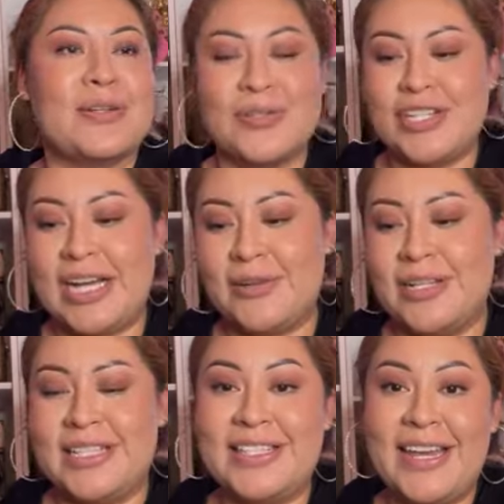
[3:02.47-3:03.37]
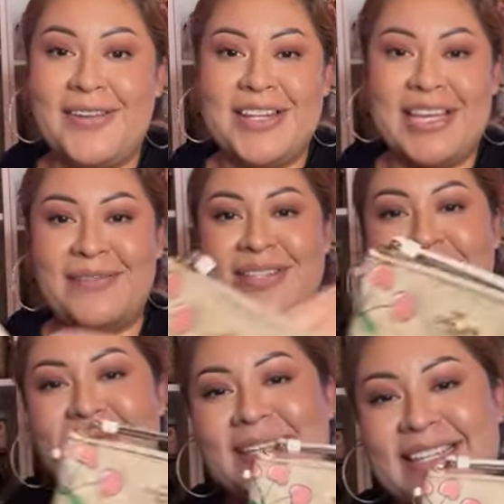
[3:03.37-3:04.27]
Coach Outlet. Terry gave it
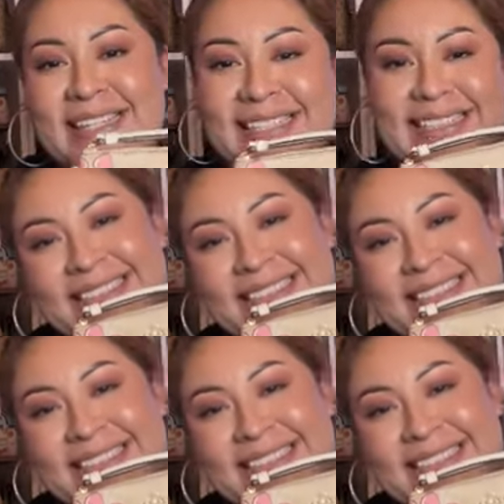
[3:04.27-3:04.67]
to me.